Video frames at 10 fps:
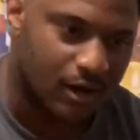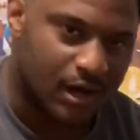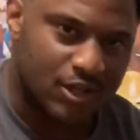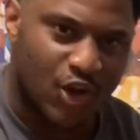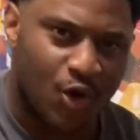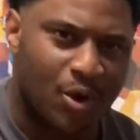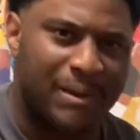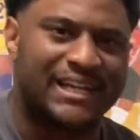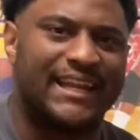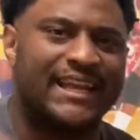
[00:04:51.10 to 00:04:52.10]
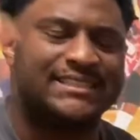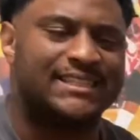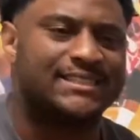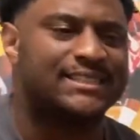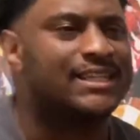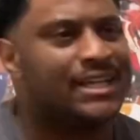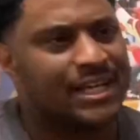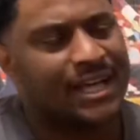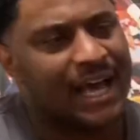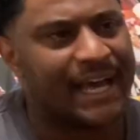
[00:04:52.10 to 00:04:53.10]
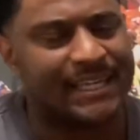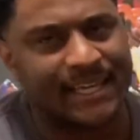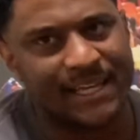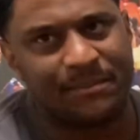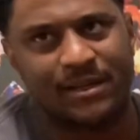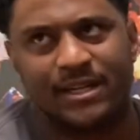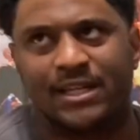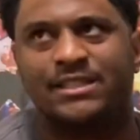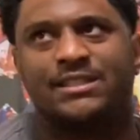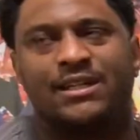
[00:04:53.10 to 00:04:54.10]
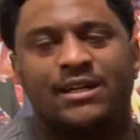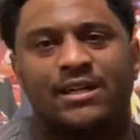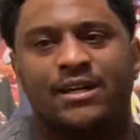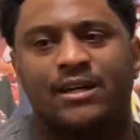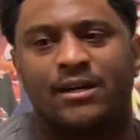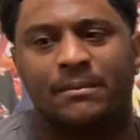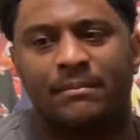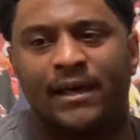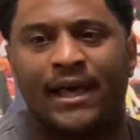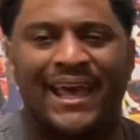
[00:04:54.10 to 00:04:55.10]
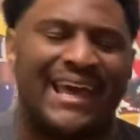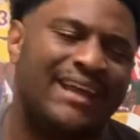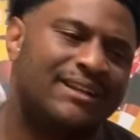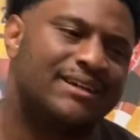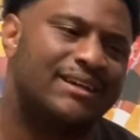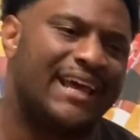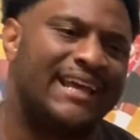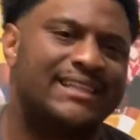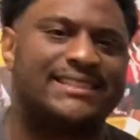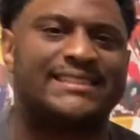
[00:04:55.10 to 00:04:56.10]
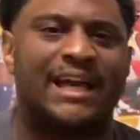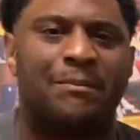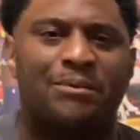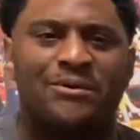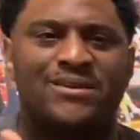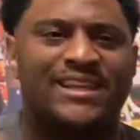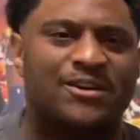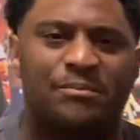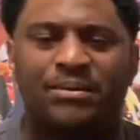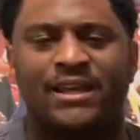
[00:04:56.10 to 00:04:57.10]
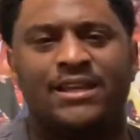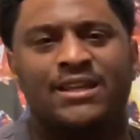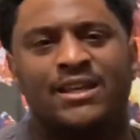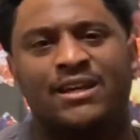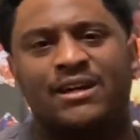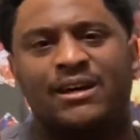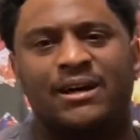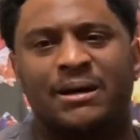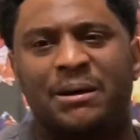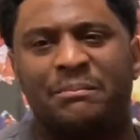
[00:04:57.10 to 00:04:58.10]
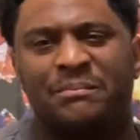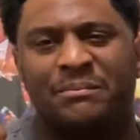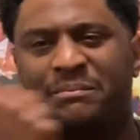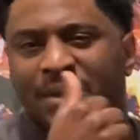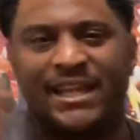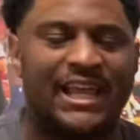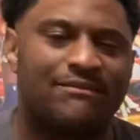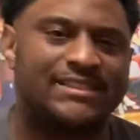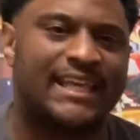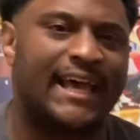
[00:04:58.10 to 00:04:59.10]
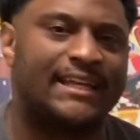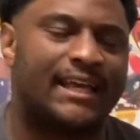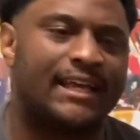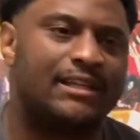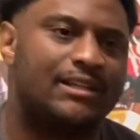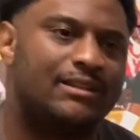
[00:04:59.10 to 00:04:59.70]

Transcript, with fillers: you know, by the laces. I get it because the, uh, ain't the ain't the sample DMP. Um, 11's had that.